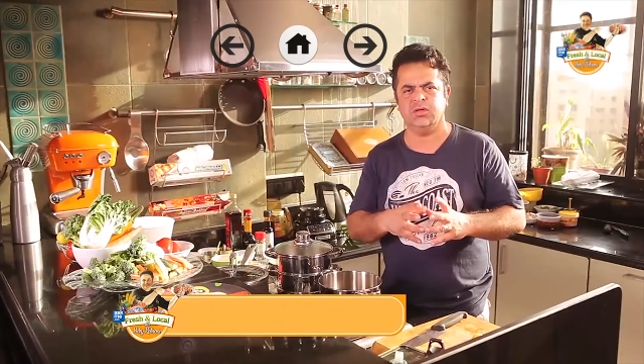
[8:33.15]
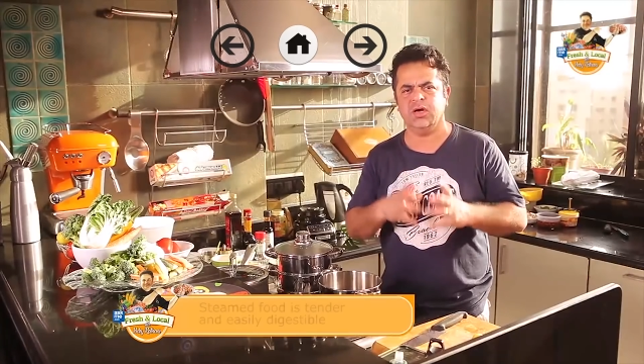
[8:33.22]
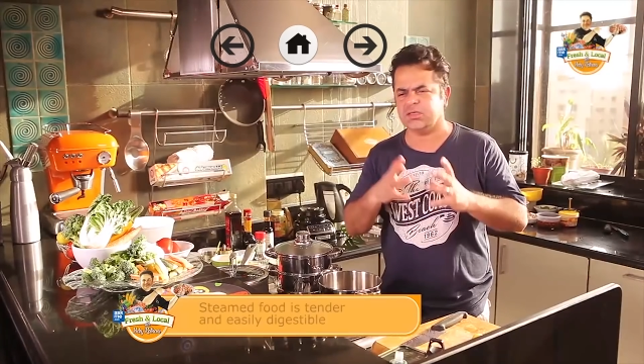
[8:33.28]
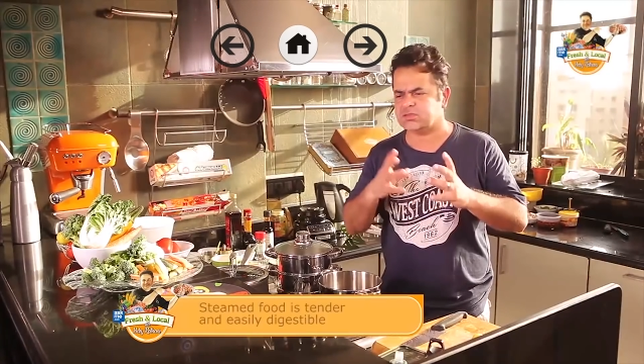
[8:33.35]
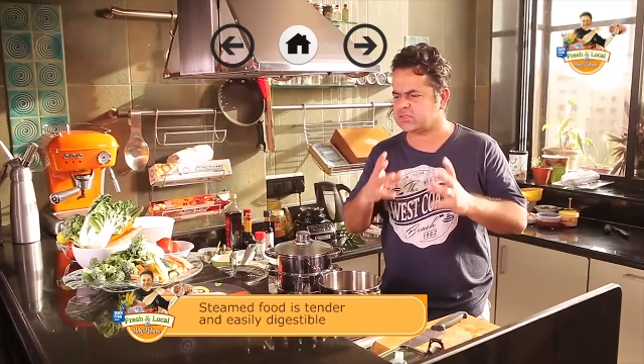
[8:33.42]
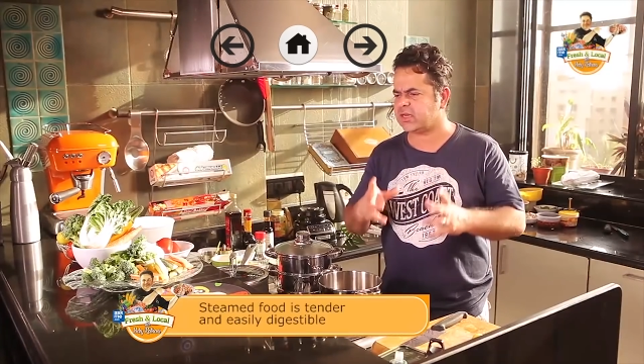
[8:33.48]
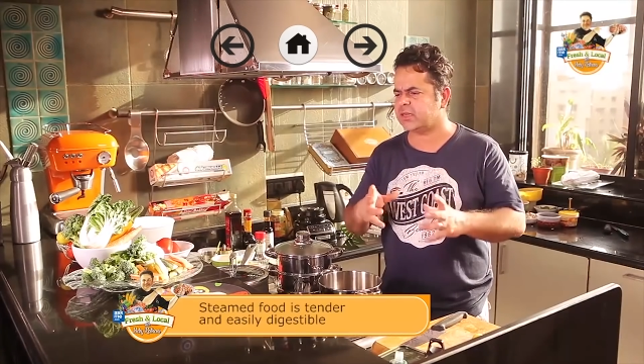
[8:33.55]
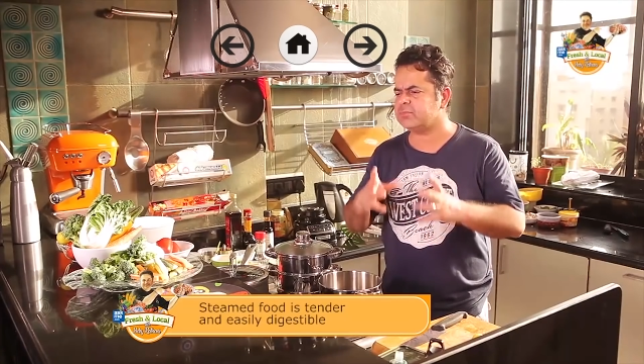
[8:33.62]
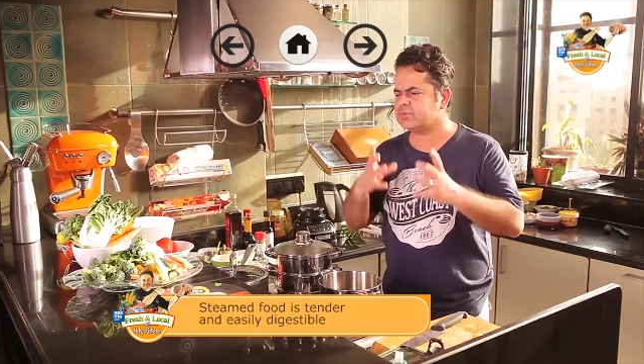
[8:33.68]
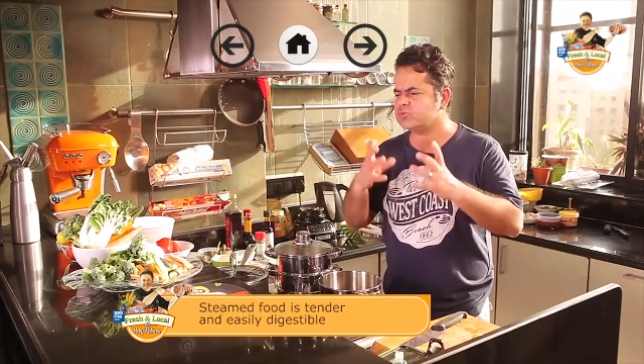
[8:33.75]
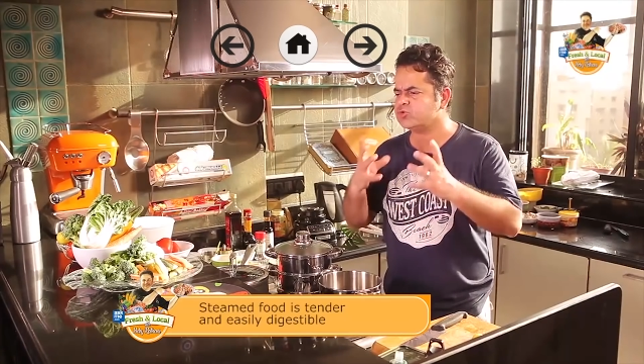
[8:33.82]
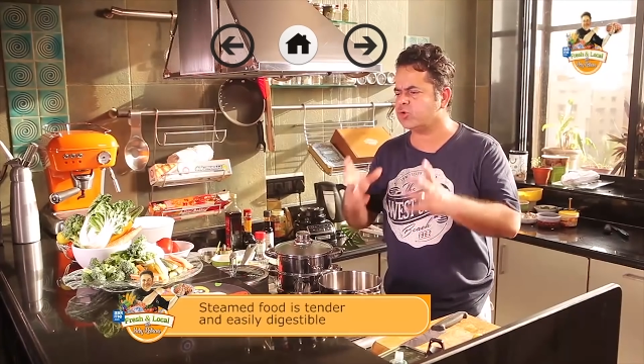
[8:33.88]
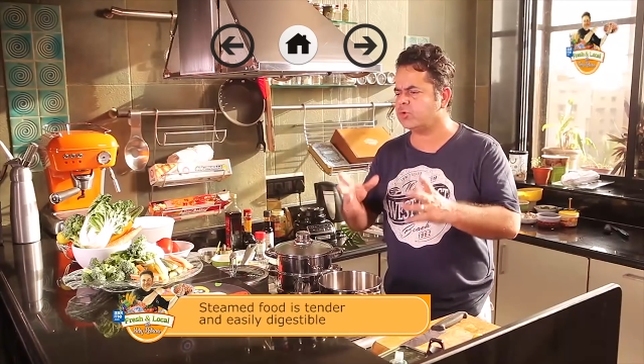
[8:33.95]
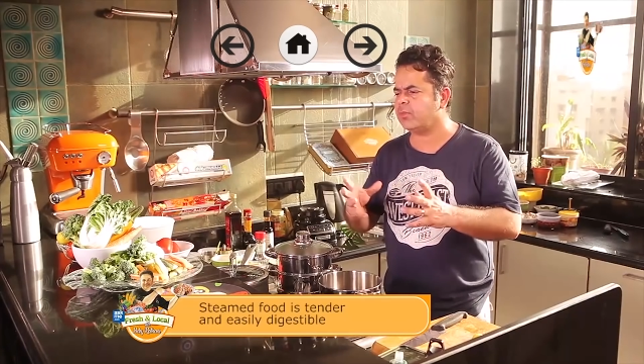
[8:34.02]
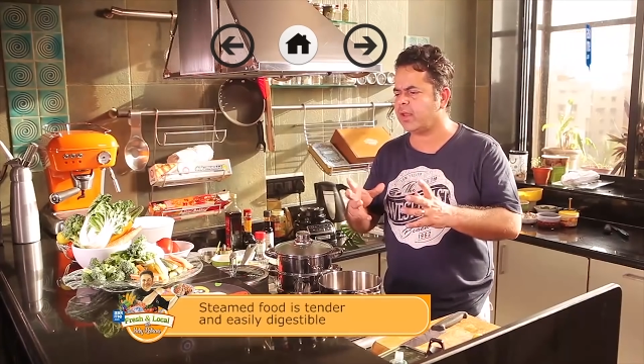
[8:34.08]
a steamed
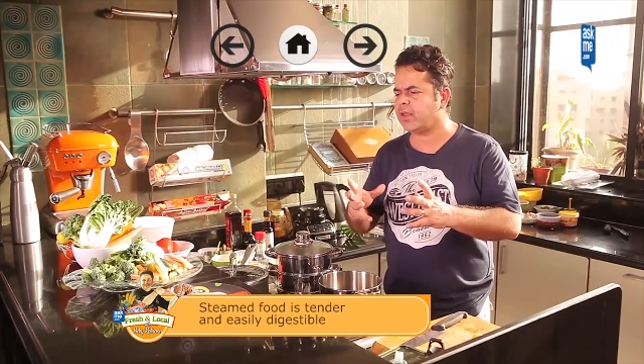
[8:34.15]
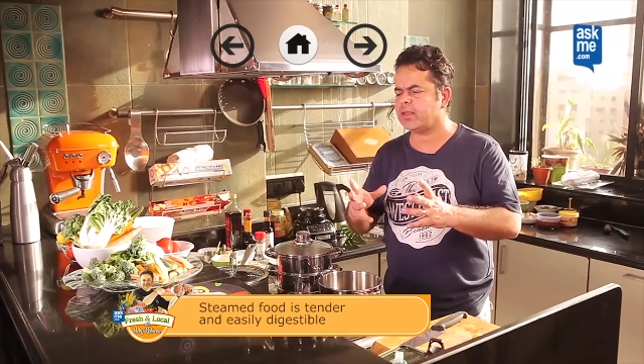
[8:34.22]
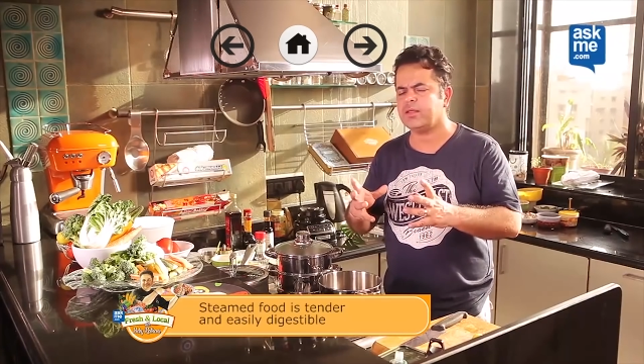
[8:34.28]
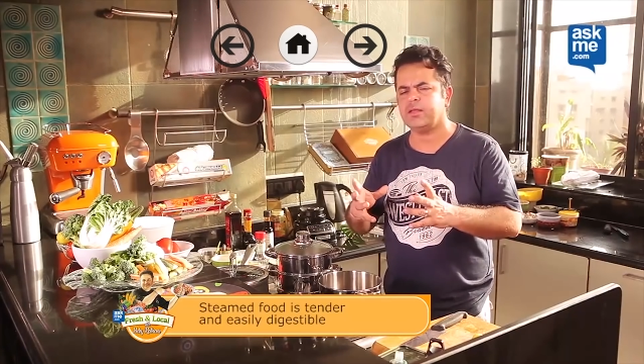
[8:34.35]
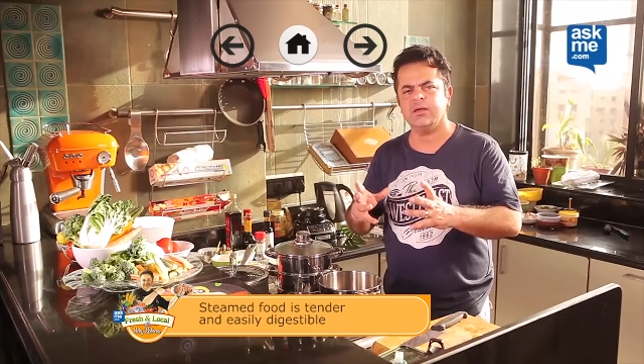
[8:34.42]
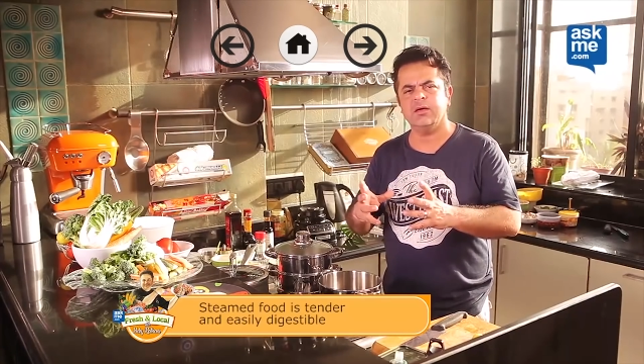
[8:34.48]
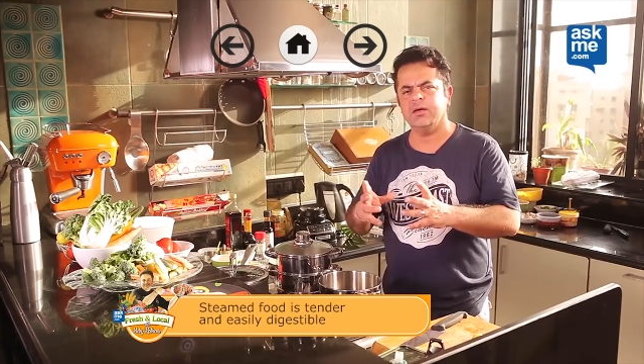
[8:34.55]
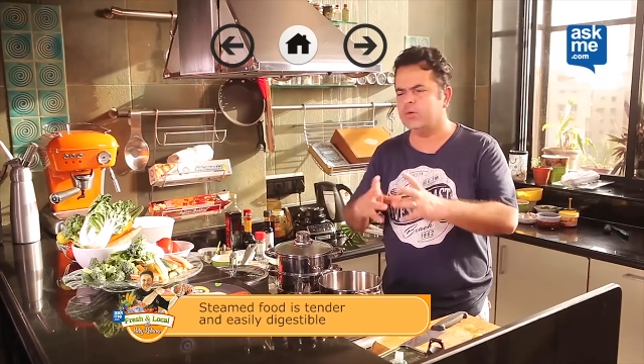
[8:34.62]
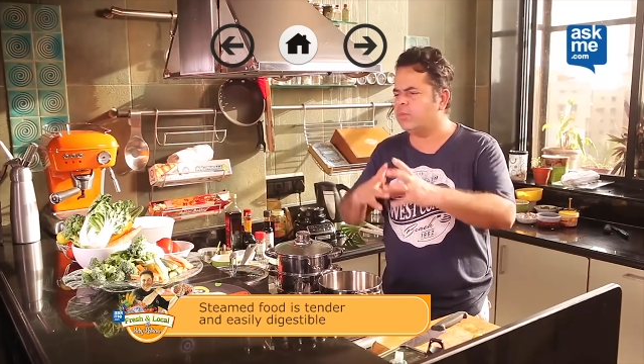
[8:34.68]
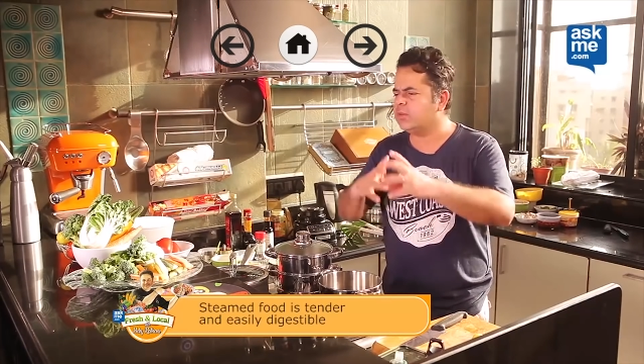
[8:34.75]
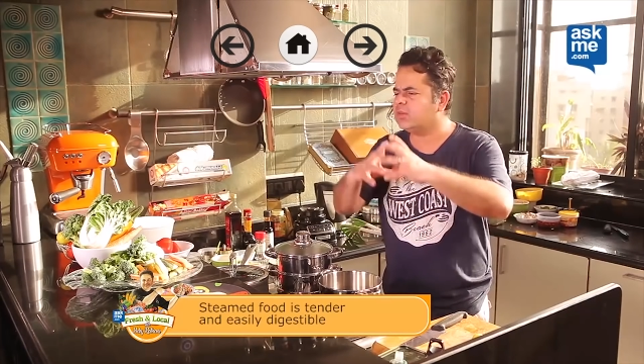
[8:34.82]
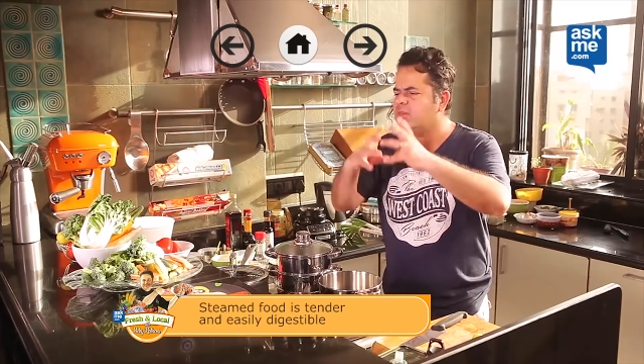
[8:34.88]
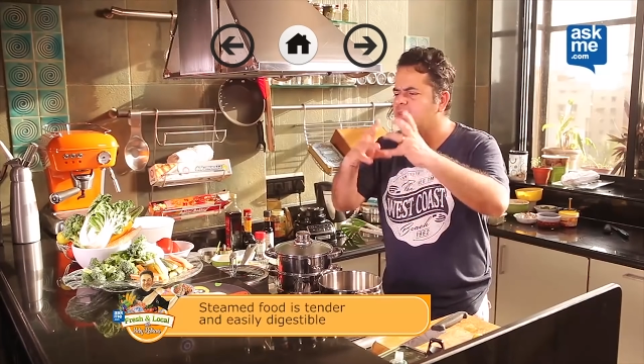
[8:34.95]
surmai with